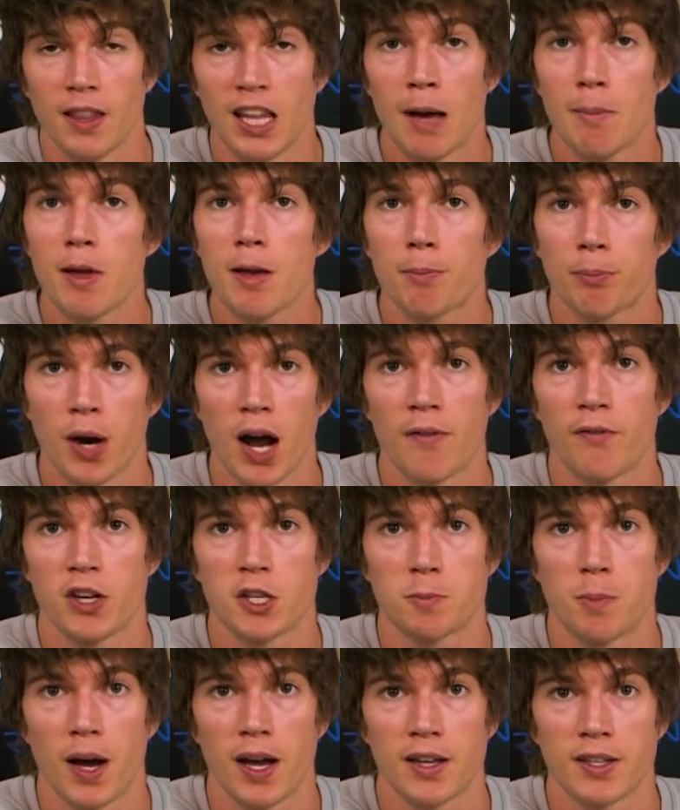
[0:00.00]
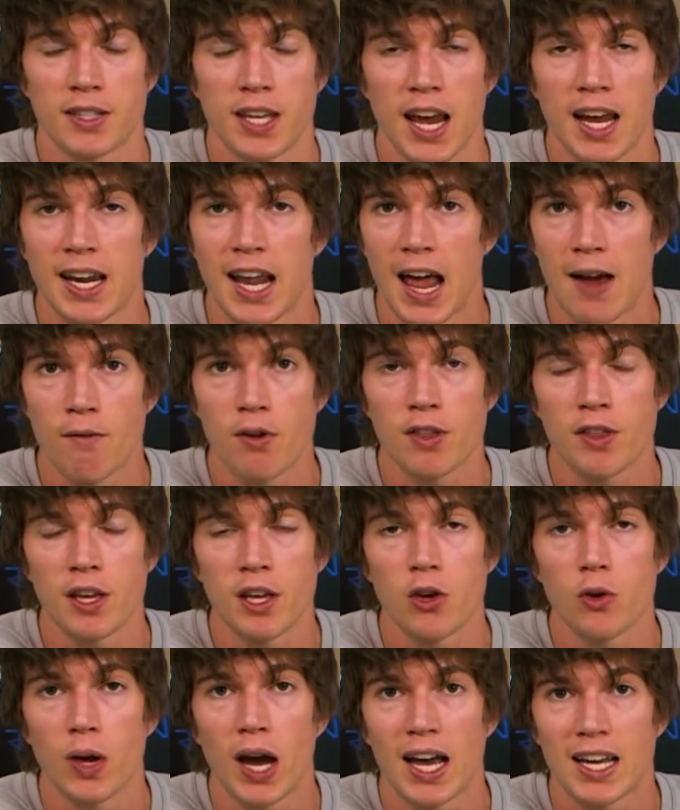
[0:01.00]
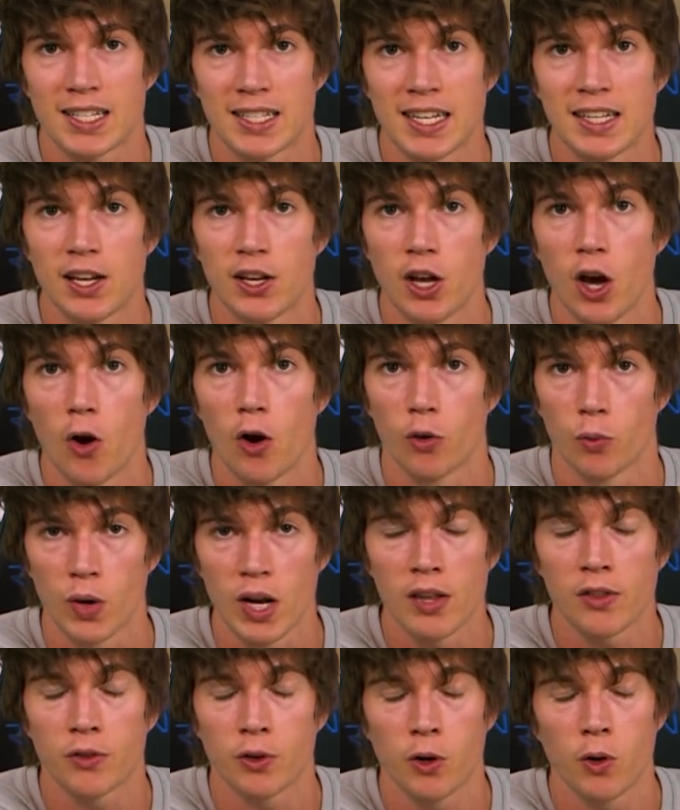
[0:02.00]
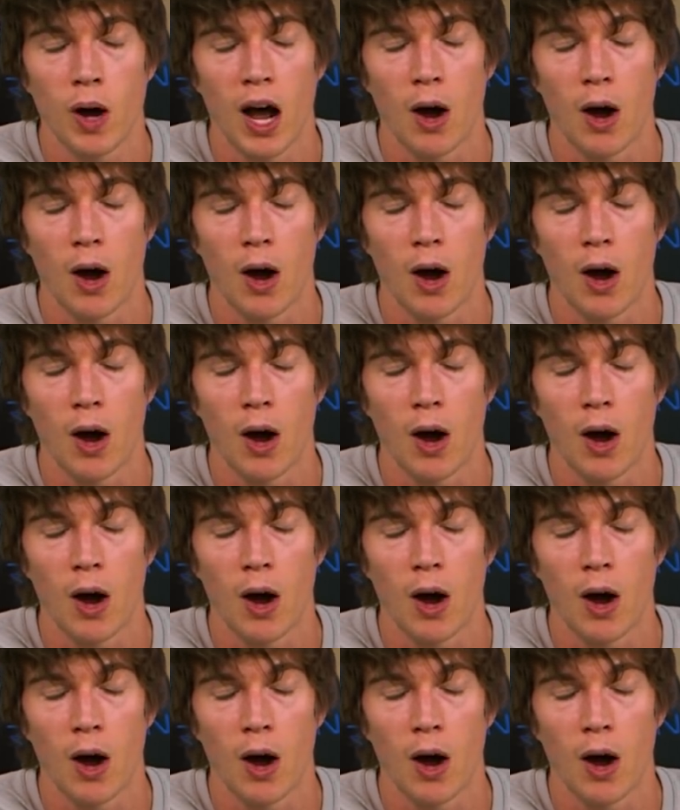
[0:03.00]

Let me preface by saying everything you guys need to know and read through.